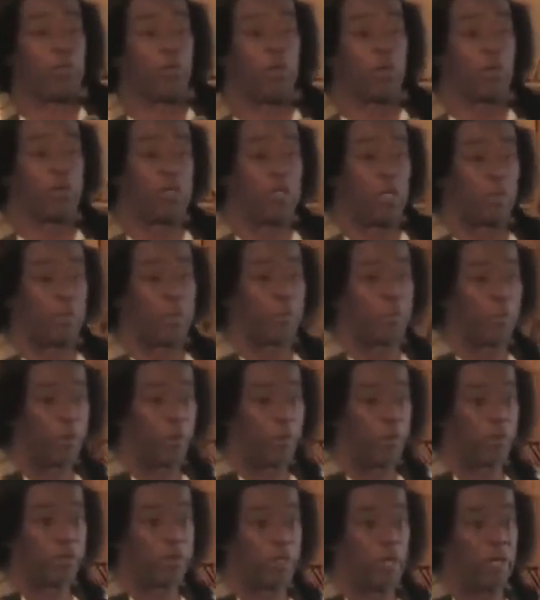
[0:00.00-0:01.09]
you're looking up a
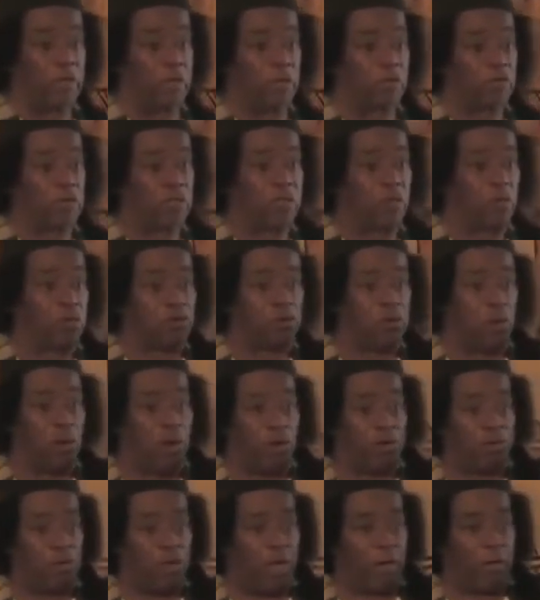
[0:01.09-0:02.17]
word and you see those
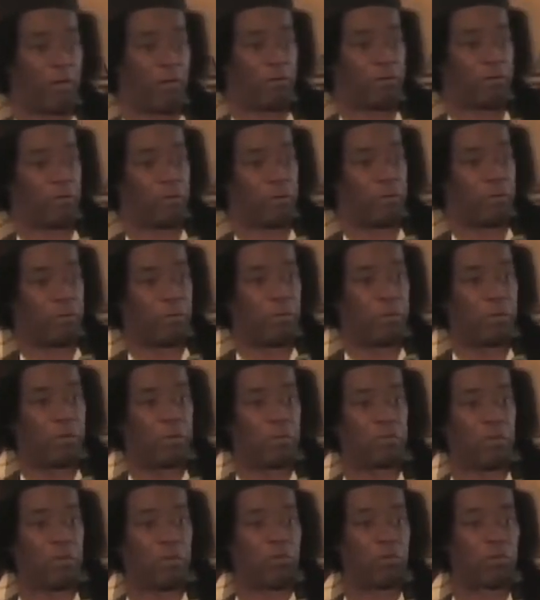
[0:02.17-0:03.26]
large letters,
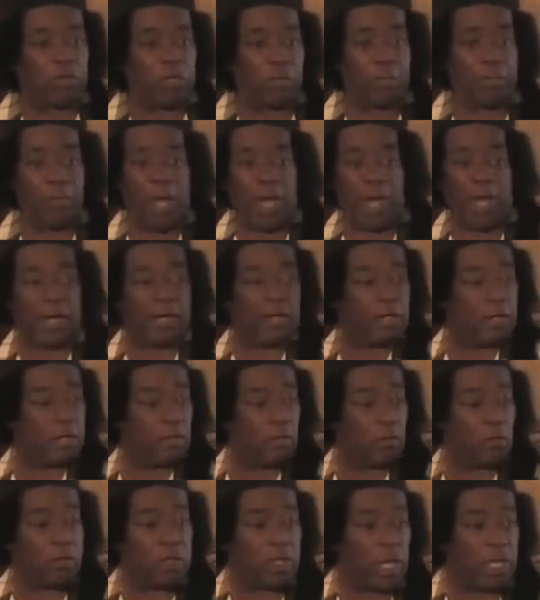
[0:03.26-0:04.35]
so you look at black and
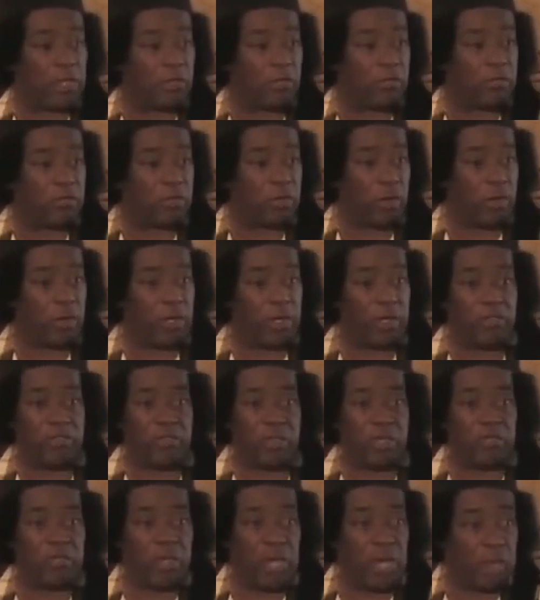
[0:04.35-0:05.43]
you look in that dictionary and it
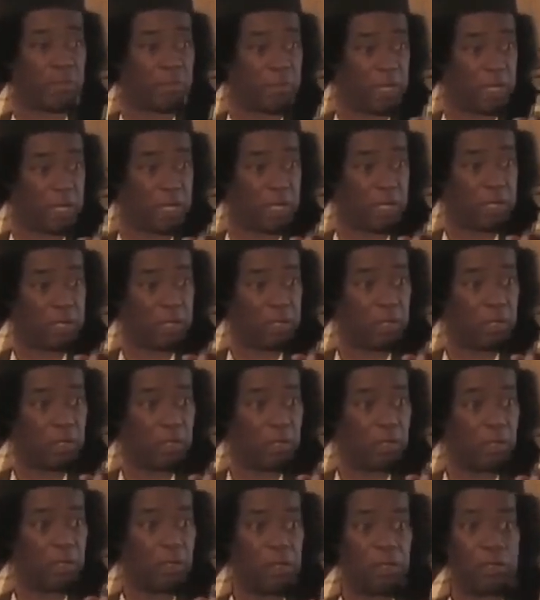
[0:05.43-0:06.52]
says M E.
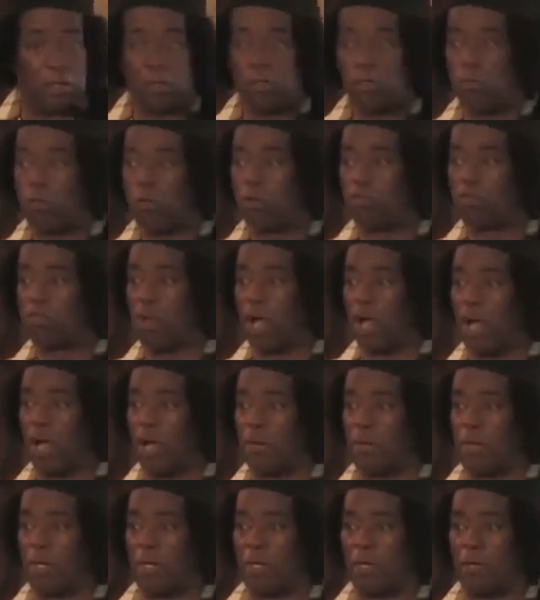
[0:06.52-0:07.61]
Your
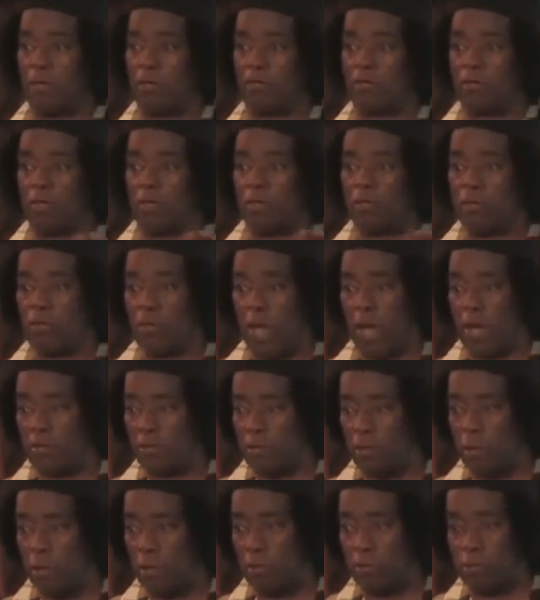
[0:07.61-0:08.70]
job is to not
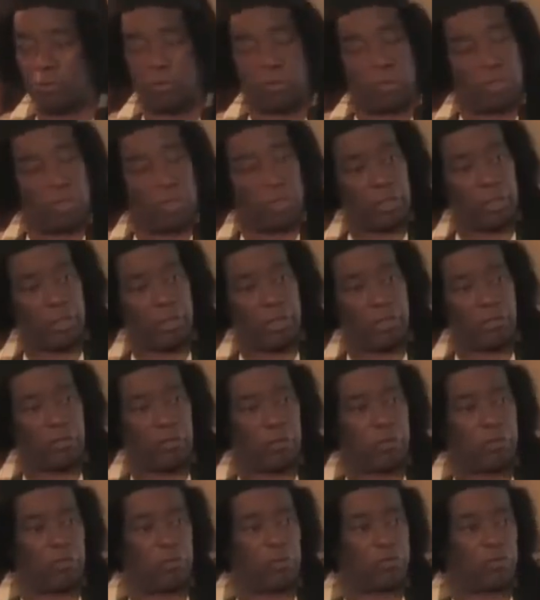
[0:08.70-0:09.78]
to go into the linear
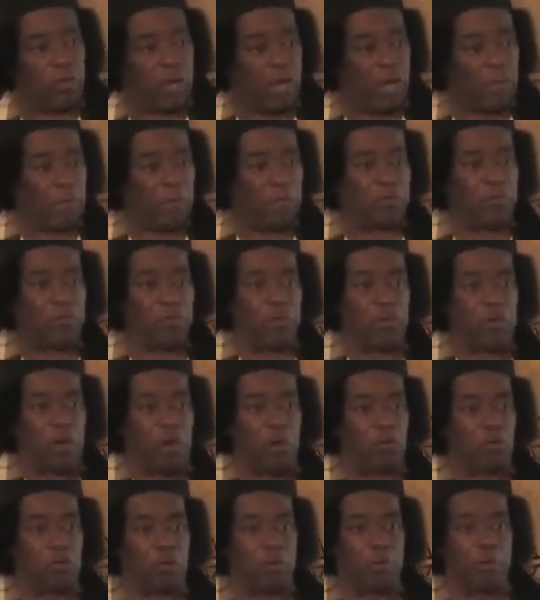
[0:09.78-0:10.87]
entry. Your job is to
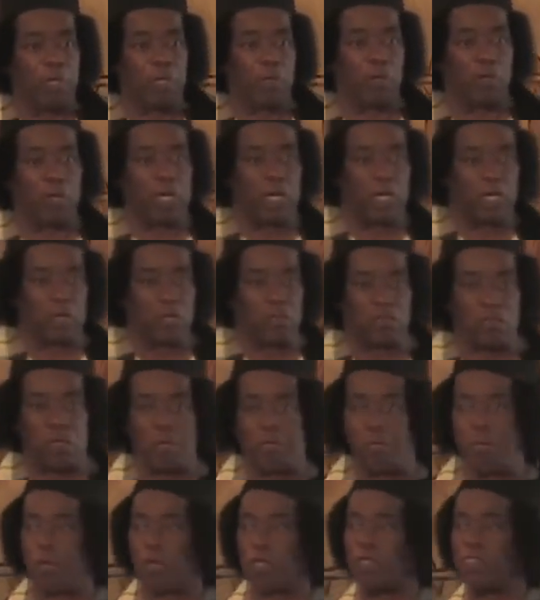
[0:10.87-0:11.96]
go to Middle English
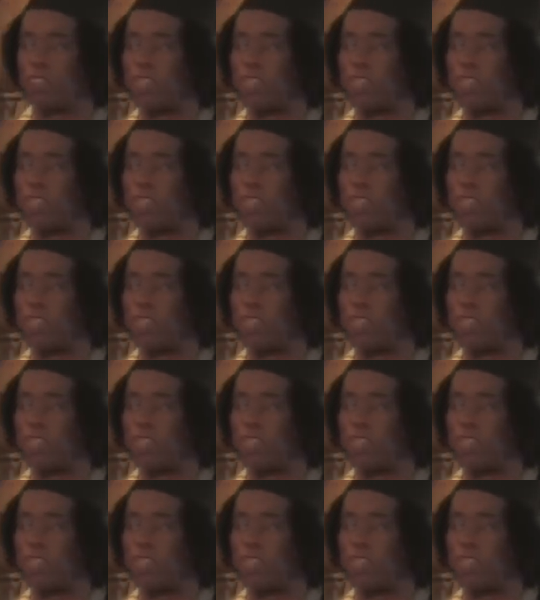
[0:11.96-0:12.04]
and put a